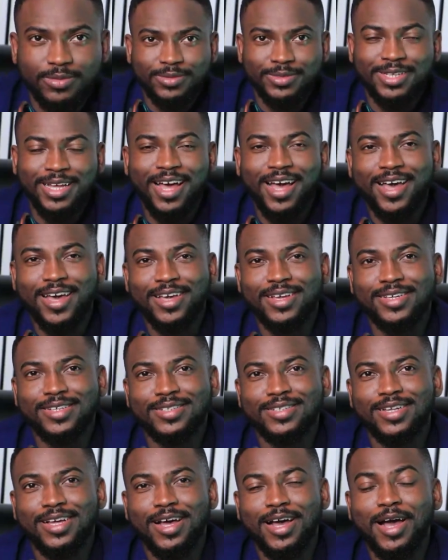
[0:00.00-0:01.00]
Hi,
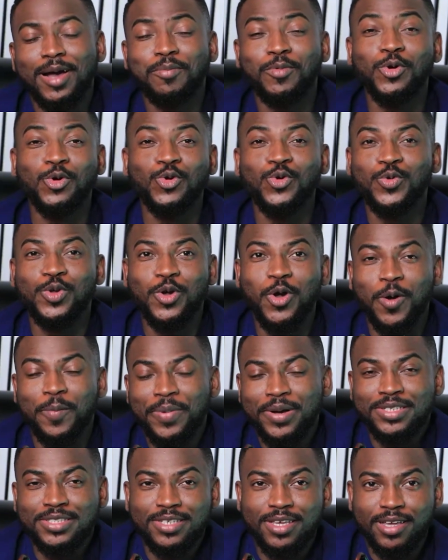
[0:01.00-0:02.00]
I'm Olu with
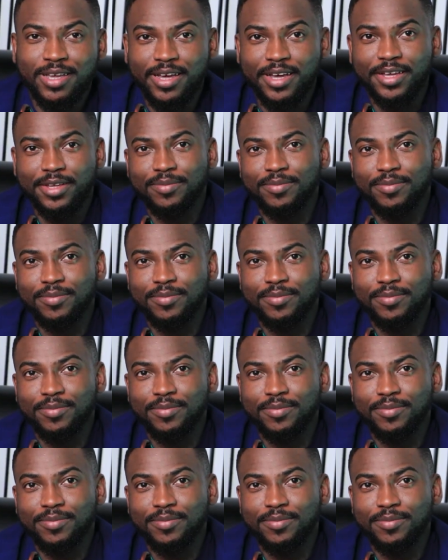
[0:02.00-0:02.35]
Compas AI.